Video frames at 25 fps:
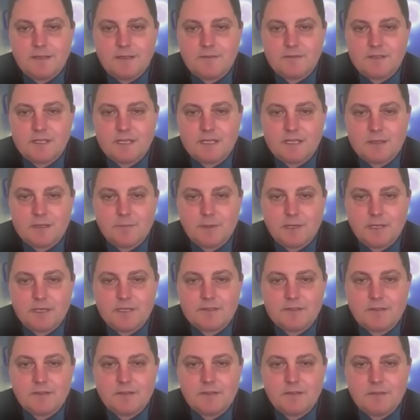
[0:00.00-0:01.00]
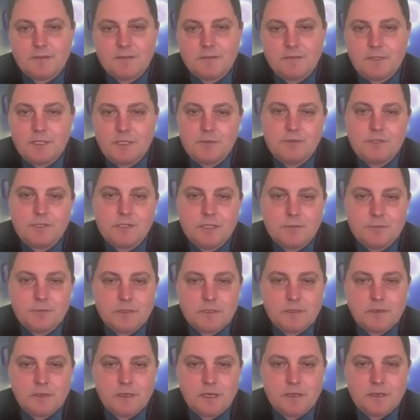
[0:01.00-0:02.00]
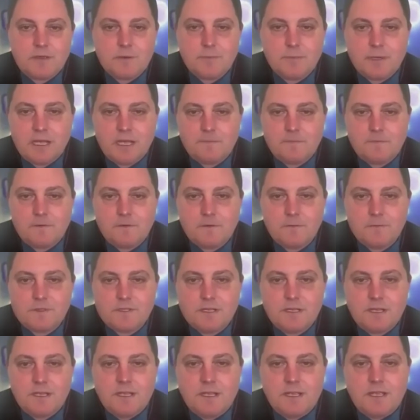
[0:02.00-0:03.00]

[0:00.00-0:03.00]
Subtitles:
have taken place on YouTube and other platforms.